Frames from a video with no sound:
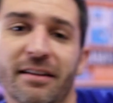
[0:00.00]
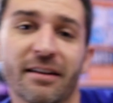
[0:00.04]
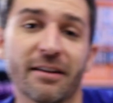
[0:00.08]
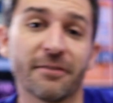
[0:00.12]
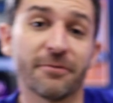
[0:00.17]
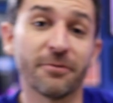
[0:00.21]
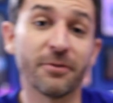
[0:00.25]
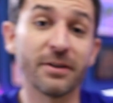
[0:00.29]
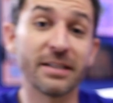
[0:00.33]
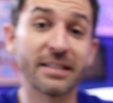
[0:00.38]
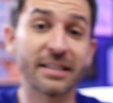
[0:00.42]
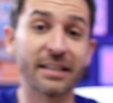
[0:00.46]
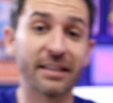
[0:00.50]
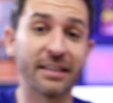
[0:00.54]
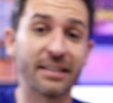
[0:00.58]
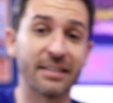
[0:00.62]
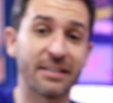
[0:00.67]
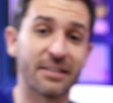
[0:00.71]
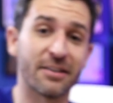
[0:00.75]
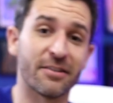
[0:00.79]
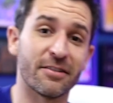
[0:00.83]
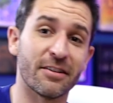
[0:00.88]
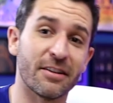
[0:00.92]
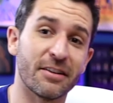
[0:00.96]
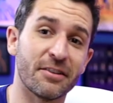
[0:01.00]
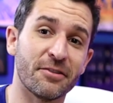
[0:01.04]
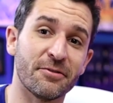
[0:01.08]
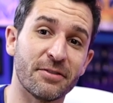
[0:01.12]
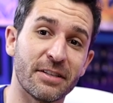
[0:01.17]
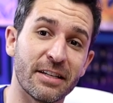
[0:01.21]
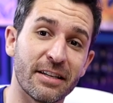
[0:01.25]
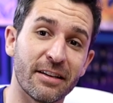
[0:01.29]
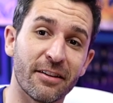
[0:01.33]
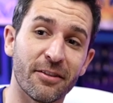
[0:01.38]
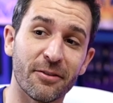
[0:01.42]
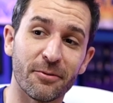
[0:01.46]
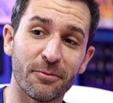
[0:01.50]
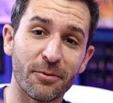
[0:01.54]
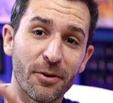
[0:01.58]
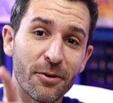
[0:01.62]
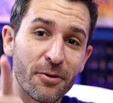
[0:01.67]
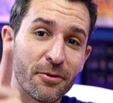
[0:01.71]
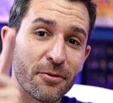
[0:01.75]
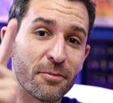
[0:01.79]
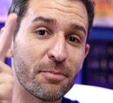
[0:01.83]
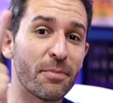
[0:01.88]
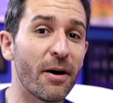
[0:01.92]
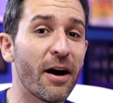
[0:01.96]
and I've recently started using the
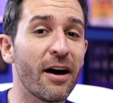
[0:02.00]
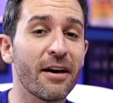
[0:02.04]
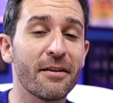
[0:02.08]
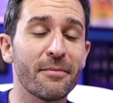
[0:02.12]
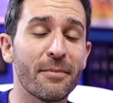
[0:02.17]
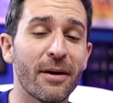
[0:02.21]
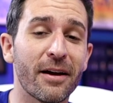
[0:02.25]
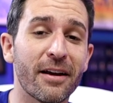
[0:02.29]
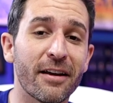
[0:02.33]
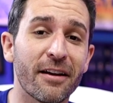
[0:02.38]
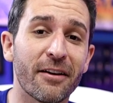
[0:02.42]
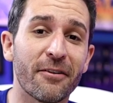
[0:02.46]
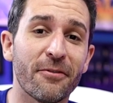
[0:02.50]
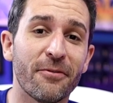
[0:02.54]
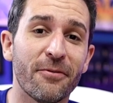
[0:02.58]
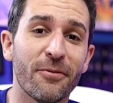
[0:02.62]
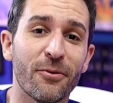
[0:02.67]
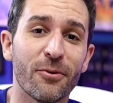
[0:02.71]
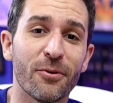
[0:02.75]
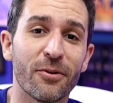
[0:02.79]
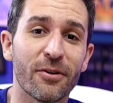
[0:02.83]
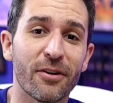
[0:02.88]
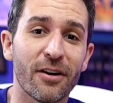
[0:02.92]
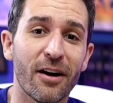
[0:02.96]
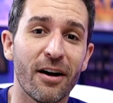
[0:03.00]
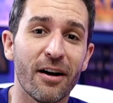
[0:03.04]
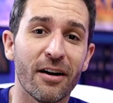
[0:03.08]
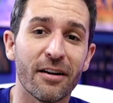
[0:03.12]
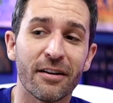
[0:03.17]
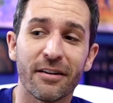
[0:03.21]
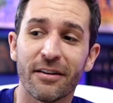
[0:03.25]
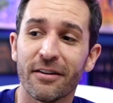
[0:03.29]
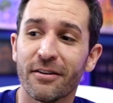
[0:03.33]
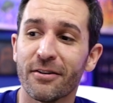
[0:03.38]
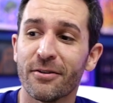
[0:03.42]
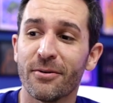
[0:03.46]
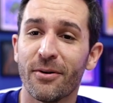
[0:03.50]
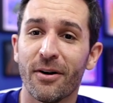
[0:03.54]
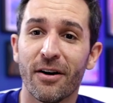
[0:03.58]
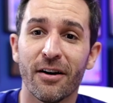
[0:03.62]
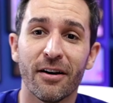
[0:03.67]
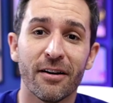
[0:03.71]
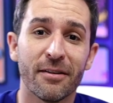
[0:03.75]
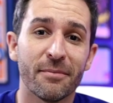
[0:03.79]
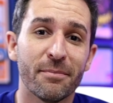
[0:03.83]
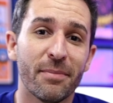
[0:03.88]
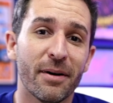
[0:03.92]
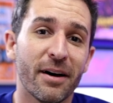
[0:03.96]
Rode PodMic for audio
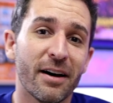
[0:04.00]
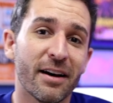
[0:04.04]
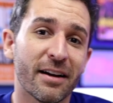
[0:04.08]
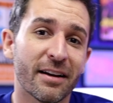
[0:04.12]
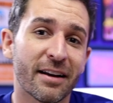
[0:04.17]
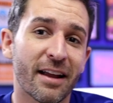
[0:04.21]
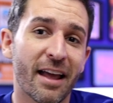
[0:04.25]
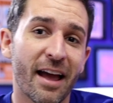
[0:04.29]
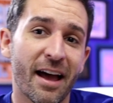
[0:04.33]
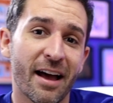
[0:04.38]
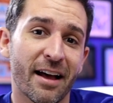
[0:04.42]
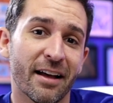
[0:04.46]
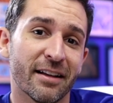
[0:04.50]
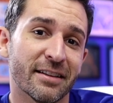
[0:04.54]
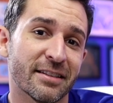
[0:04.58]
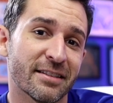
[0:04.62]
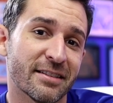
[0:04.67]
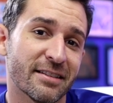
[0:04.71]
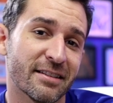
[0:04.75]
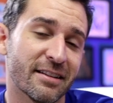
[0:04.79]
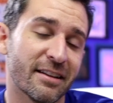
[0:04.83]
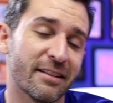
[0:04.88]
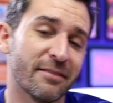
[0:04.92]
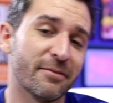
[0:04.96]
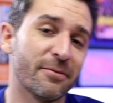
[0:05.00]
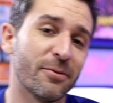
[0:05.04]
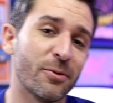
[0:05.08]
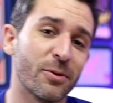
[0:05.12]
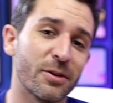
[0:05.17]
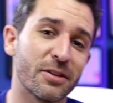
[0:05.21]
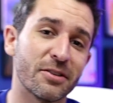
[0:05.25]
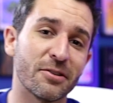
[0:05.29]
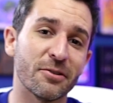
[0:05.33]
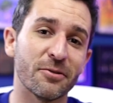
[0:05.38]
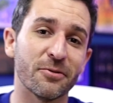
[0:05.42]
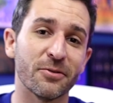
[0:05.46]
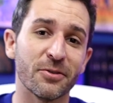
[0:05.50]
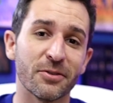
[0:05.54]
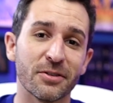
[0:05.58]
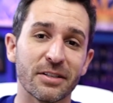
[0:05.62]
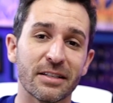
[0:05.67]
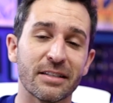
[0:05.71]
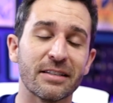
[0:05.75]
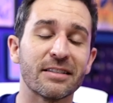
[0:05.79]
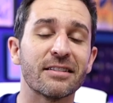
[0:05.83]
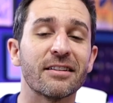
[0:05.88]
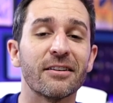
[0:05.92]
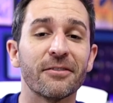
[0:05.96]
on podcasts and voiceovers
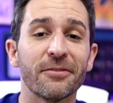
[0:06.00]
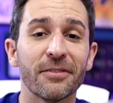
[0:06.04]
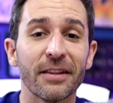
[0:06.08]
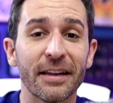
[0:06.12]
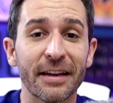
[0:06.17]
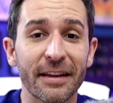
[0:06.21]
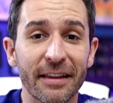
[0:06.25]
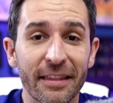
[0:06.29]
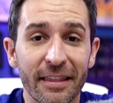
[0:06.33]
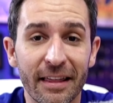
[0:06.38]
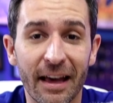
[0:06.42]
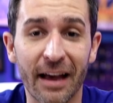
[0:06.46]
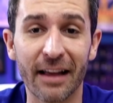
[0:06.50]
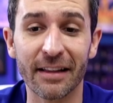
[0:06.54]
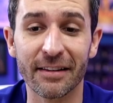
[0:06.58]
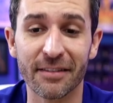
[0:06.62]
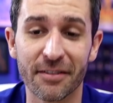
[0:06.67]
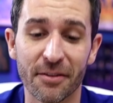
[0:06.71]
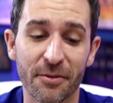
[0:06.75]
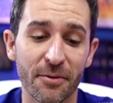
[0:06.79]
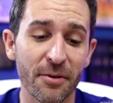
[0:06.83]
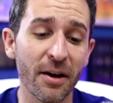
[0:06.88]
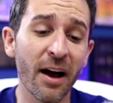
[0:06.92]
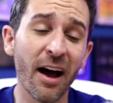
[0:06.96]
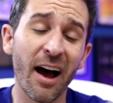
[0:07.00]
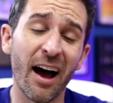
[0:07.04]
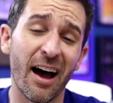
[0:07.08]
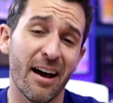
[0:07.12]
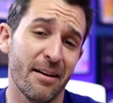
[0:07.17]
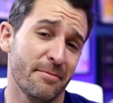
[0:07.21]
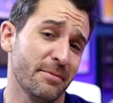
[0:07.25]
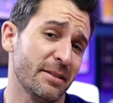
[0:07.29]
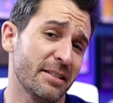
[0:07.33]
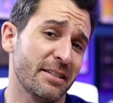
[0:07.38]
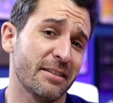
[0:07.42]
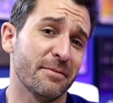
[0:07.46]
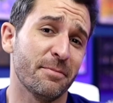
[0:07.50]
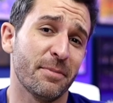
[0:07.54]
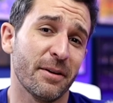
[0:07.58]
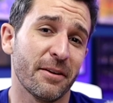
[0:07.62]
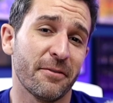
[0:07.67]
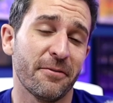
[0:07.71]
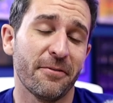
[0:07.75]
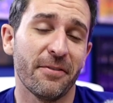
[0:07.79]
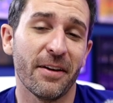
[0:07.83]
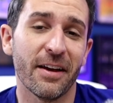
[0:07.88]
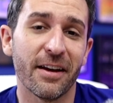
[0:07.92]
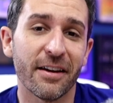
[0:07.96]
and stuff like that. So I'm just a
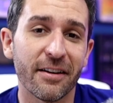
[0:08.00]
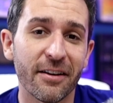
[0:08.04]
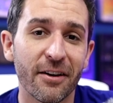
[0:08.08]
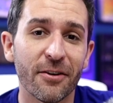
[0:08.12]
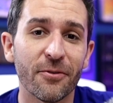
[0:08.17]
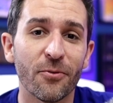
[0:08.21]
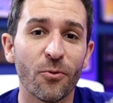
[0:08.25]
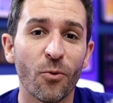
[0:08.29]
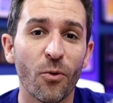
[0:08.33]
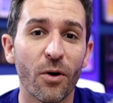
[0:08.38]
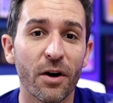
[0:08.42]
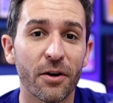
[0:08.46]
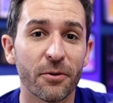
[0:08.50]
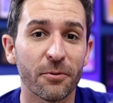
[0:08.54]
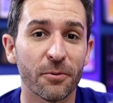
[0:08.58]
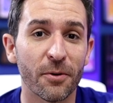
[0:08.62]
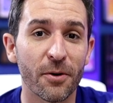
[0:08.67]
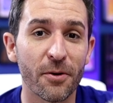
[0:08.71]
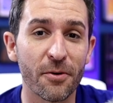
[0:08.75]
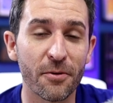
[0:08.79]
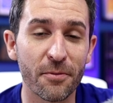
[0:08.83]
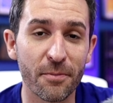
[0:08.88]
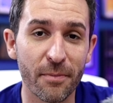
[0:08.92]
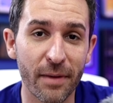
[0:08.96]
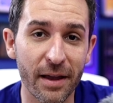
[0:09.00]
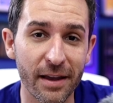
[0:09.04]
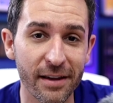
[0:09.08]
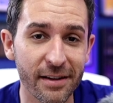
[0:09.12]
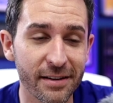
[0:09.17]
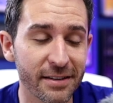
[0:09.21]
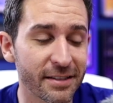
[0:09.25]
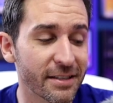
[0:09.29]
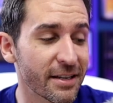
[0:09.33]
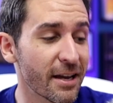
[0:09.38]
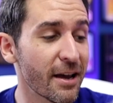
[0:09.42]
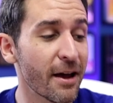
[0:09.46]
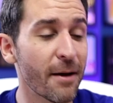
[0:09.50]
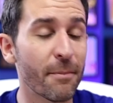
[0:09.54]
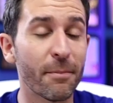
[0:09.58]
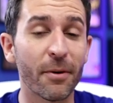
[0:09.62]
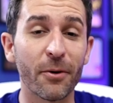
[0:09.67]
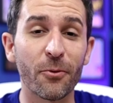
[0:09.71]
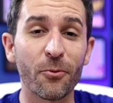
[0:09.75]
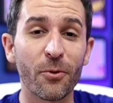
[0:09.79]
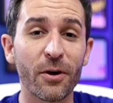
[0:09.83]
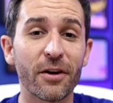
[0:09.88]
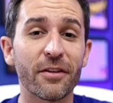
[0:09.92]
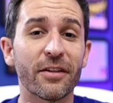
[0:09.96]
big fan of what Rode makes,
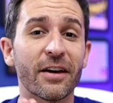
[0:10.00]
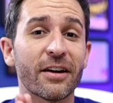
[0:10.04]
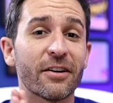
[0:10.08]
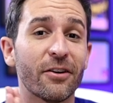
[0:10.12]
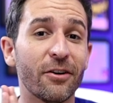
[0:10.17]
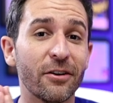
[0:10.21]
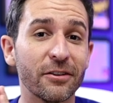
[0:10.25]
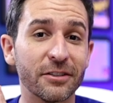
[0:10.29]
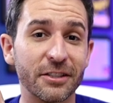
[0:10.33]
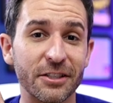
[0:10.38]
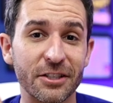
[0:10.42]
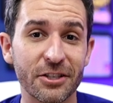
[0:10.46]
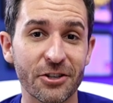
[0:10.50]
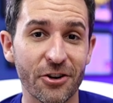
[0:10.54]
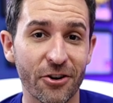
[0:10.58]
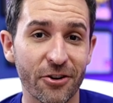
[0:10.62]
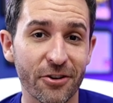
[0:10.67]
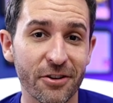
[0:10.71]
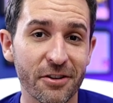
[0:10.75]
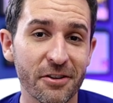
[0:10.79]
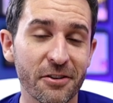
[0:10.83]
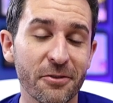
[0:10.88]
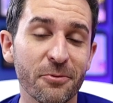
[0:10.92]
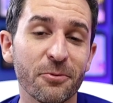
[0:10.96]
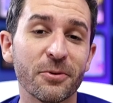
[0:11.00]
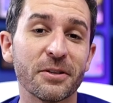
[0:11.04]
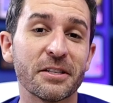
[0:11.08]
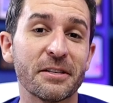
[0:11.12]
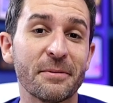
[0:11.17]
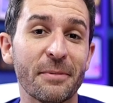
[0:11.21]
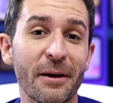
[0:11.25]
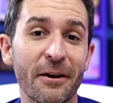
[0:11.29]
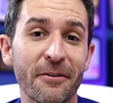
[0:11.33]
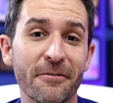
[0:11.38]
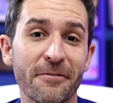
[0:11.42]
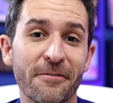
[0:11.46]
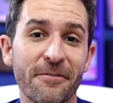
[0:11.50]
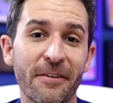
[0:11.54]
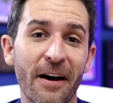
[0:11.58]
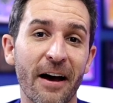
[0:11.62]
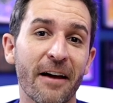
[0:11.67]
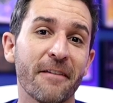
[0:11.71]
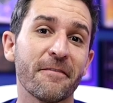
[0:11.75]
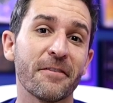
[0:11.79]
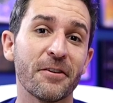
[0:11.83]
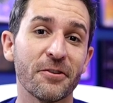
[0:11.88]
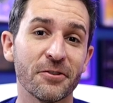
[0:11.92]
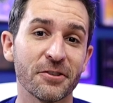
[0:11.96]
but where that all started was about
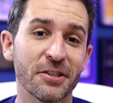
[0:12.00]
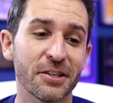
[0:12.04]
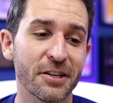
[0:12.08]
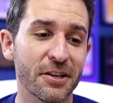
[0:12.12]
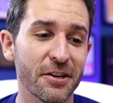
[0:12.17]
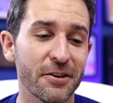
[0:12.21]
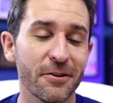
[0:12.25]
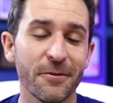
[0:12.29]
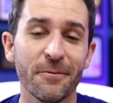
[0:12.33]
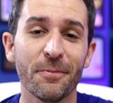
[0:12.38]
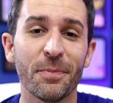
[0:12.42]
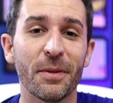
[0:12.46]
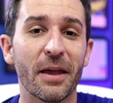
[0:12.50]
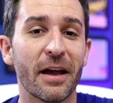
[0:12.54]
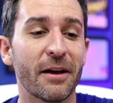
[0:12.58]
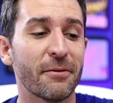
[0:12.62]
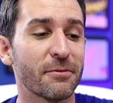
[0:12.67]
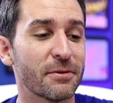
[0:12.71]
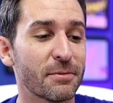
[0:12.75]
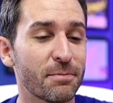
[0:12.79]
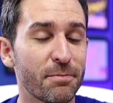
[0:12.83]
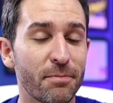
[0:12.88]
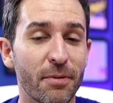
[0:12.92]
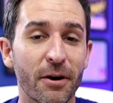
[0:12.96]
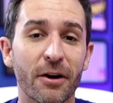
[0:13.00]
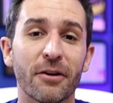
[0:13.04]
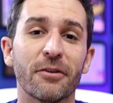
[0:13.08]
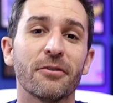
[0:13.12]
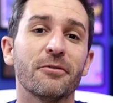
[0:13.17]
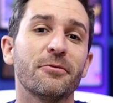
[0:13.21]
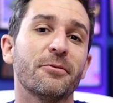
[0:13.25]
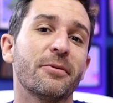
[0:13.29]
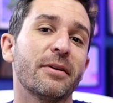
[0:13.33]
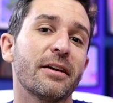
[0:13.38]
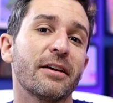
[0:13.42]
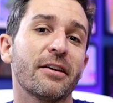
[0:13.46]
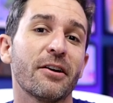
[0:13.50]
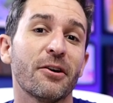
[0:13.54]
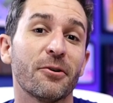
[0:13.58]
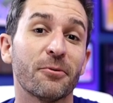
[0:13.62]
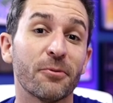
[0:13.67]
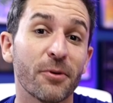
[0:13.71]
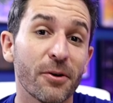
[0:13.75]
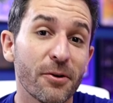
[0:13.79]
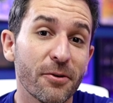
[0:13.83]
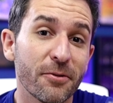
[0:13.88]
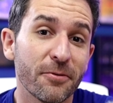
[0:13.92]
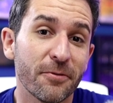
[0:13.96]
5 years ago. I was borrowing a
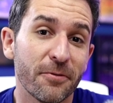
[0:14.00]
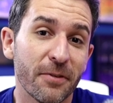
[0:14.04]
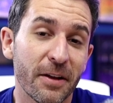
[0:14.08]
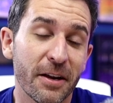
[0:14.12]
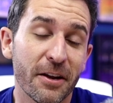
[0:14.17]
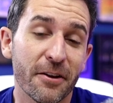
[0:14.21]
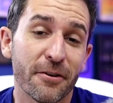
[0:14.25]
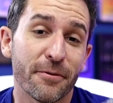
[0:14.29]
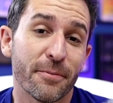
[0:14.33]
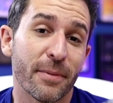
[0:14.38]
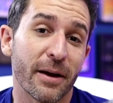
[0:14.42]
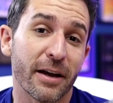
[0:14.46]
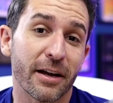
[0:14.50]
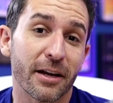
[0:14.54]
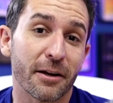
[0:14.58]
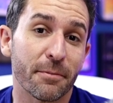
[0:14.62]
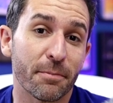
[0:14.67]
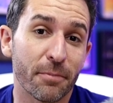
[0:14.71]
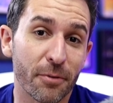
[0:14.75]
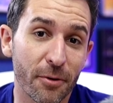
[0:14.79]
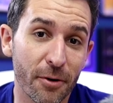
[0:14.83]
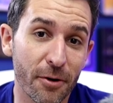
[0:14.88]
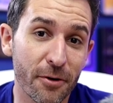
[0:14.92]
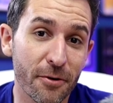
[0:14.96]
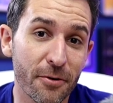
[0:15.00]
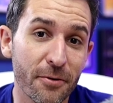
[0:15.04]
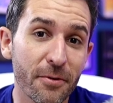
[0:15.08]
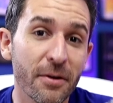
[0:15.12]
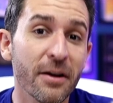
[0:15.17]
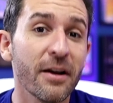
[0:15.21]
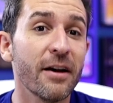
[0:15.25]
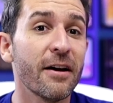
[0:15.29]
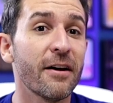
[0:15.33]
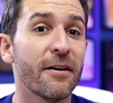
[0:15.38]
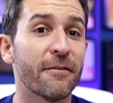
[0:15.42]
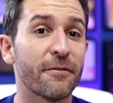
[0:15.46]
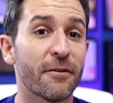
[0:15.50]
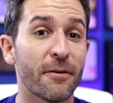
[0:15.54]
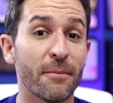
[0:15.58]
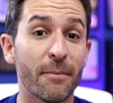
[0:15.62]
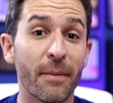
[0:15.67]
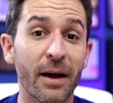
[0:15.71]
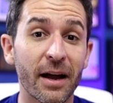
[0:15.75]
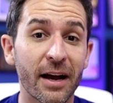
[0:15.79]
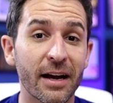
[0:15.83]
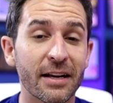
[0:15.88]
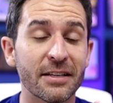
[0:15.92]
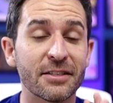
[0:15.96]
Rode VideoMic Pro from
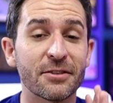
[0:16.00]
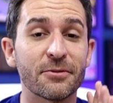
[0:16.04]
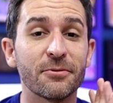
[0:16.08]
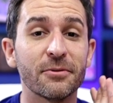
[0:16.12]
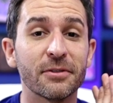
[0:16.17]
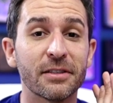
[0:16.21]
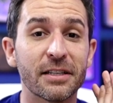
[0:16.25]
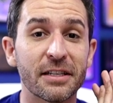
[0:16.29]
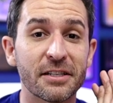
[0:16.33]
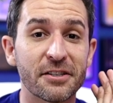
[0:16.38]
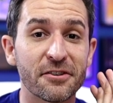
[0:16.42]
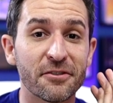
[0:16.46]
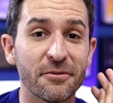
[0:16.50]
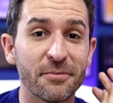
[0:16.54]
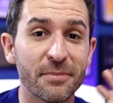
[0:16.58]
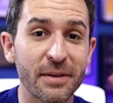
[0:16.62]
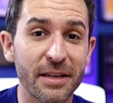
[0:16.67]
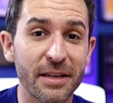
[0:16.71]
my high school digital